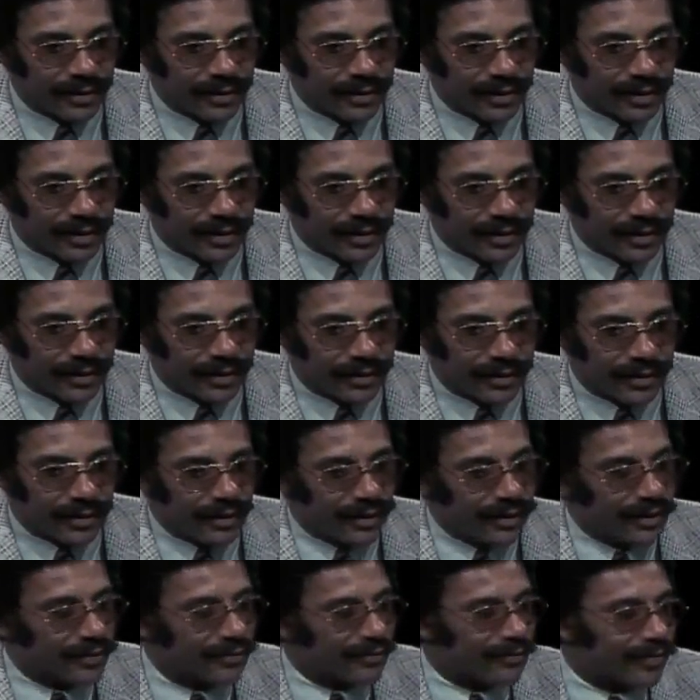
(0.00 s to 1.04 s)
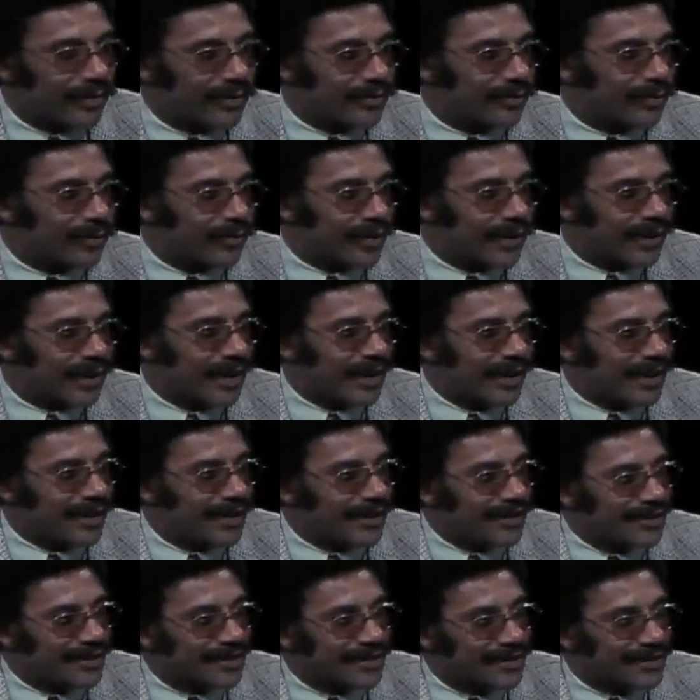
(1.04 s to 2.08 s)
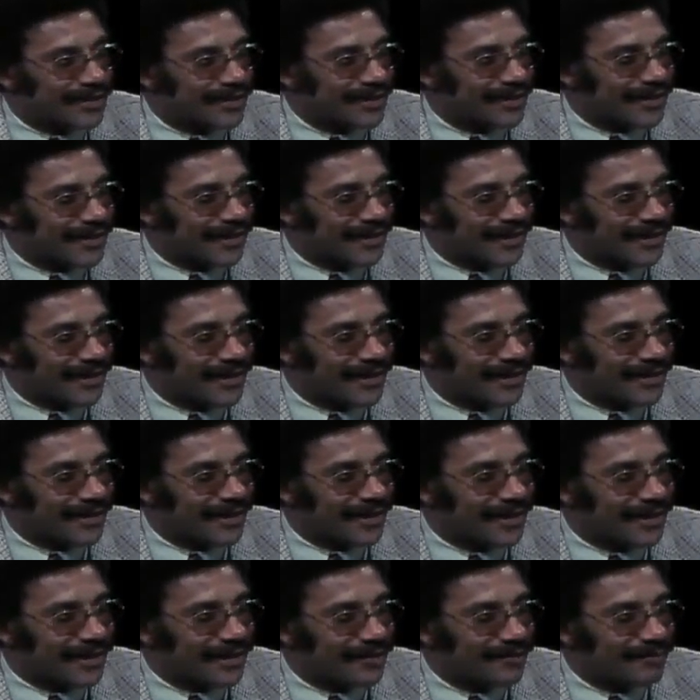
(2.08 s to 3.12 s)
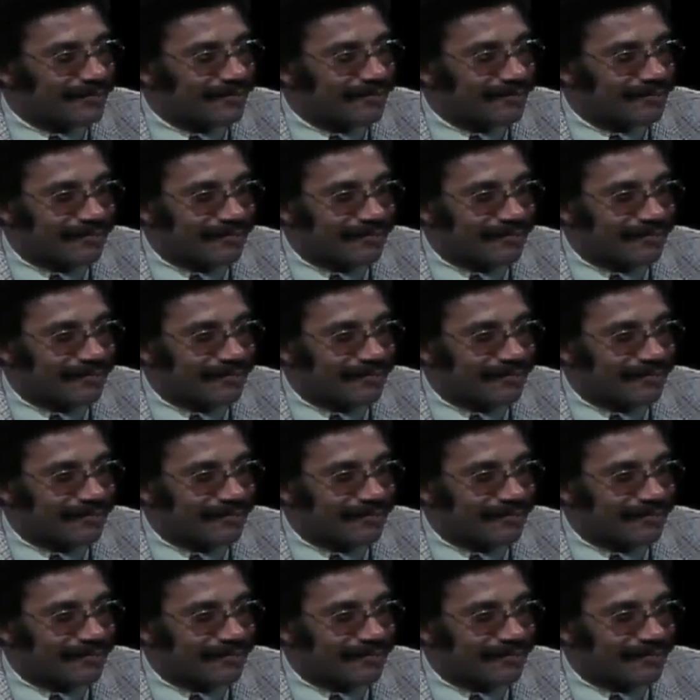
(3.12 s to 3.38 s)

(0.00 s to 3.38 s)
uh, the illustrious Woody Hayes, and um,